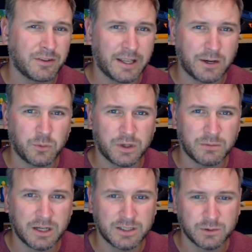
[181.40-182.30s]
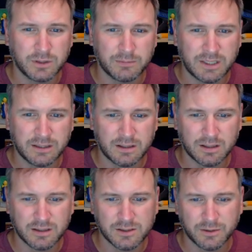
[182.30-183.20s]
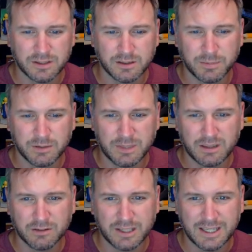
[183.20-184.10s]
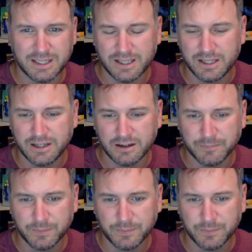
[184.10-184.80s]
like 1 module a month, so this will put me through the end of the year.